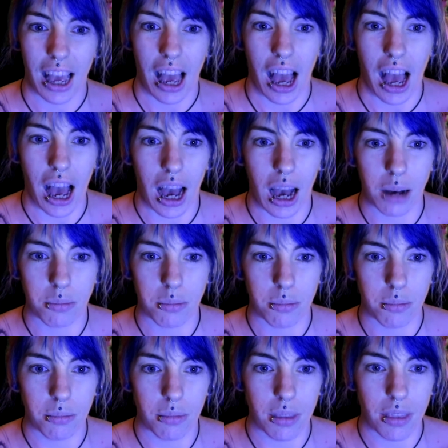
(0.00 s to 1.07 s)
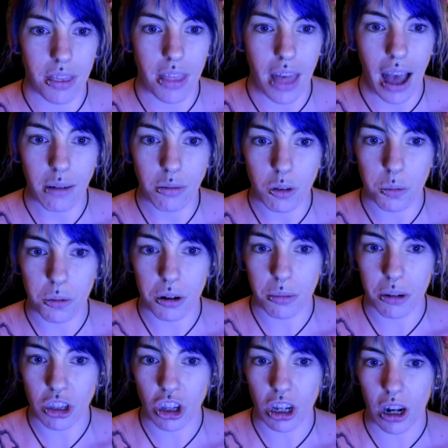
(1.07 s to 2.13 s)
That was pretty
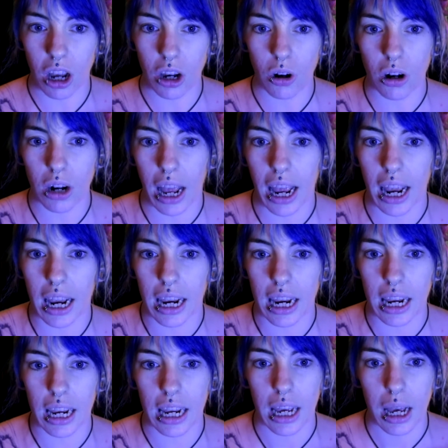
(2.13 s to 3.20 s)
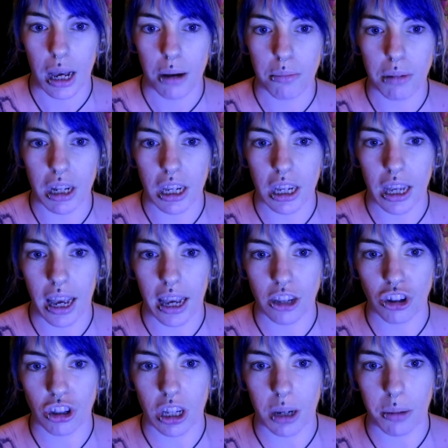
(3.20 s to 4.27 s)
much it. I got a mini
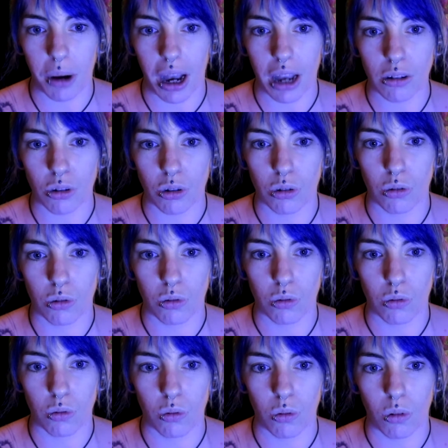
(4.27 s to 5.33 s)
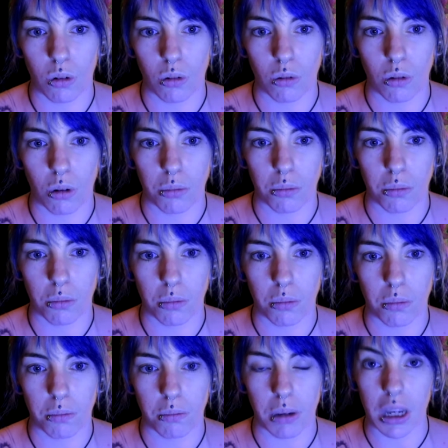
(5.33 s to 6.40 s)
HDMI to
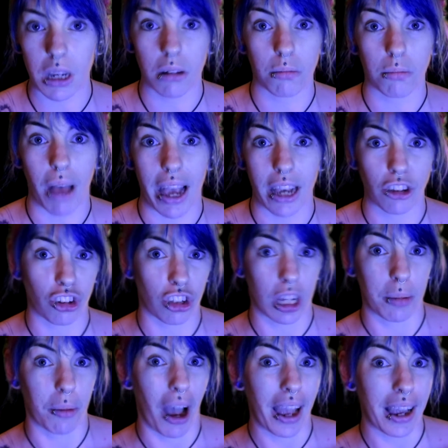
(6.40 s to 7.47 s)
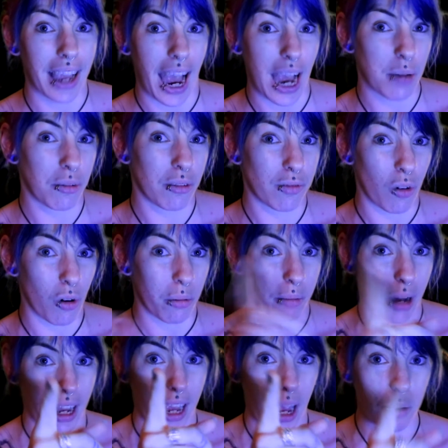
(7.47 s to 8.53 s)
big HDMI cable for
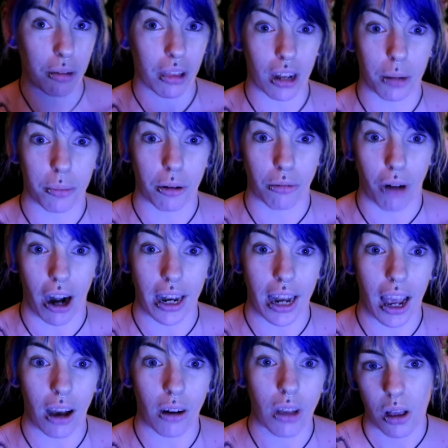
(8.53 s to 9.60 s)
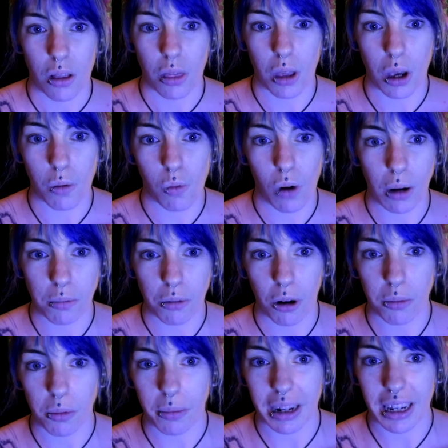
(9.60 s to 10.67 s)
my camera that I'm on right now. The one
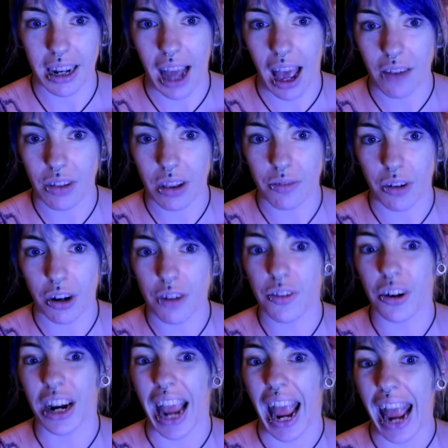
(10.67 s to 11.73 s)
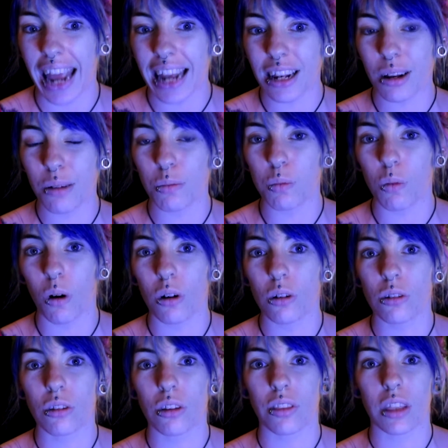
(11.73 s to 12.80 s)
problem I did have at the very end
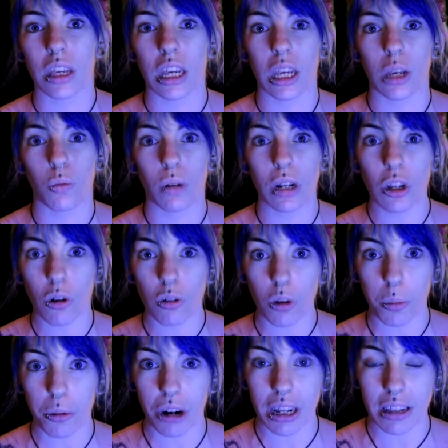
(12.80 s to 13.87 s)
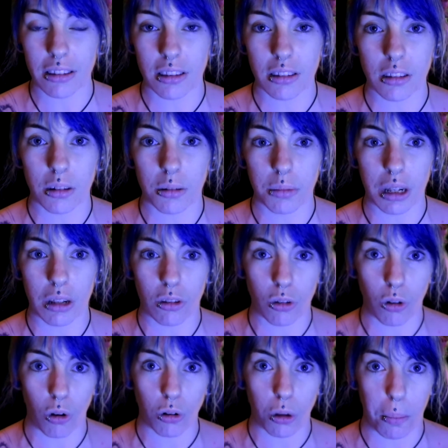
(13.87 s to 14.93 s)
was the Windows operating system
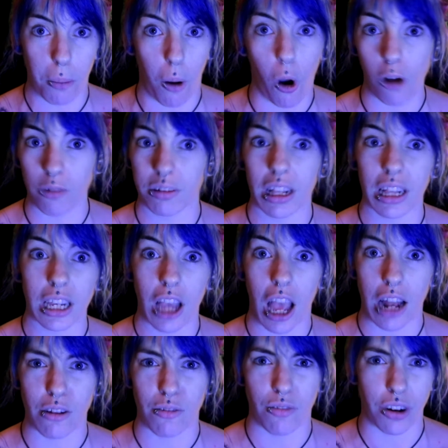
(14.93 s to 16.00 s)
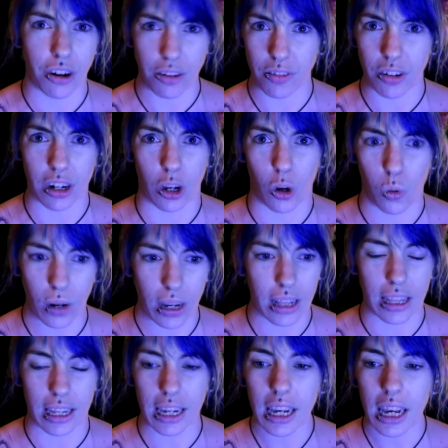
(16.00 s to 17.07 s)
installed perfectly and very
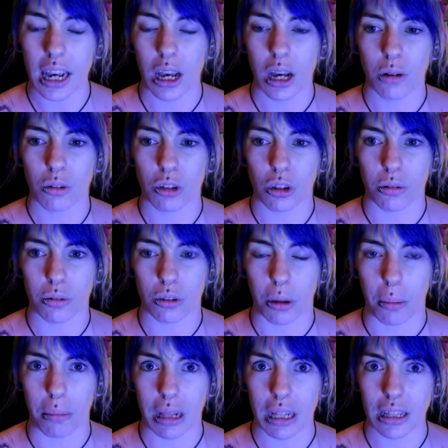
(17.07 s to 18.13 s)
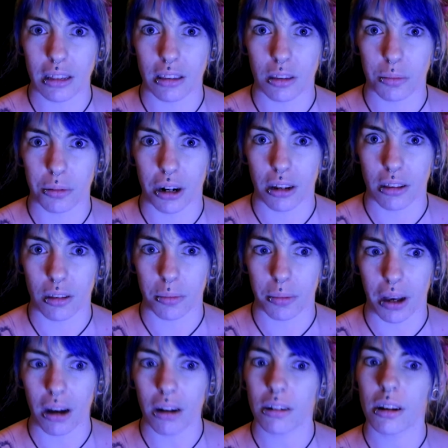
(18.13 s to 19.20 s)
quickly, which I was completely surprised
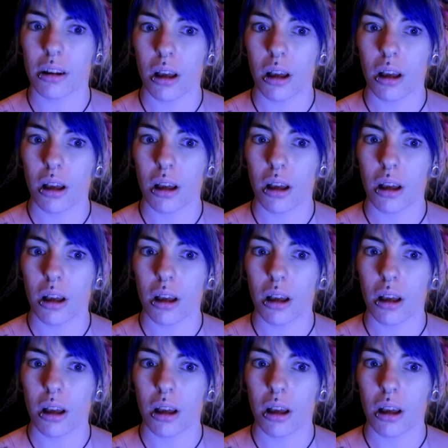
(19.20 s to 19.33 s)
about.